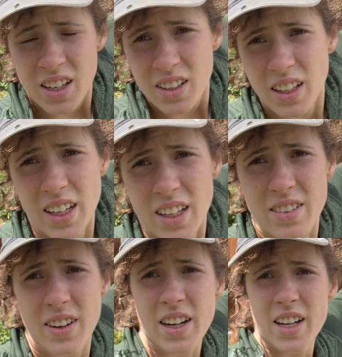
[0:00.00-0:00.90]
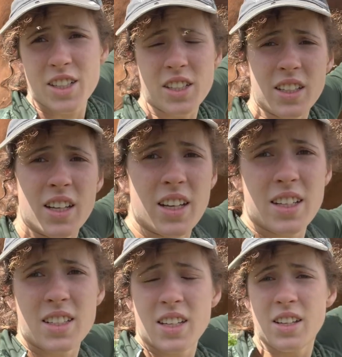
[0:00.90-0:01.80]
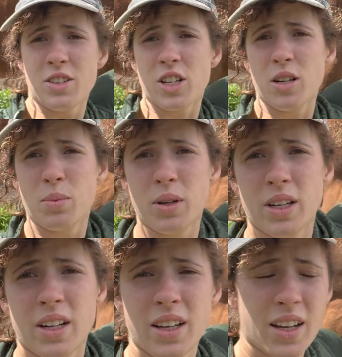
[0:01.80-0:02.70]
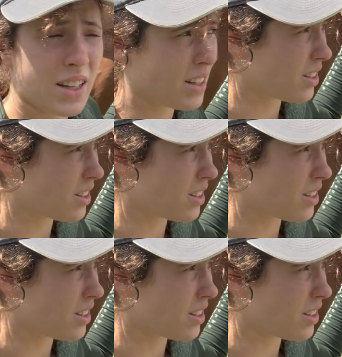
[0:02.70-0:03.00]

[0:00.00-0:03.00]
like financially, it's a huge output, and then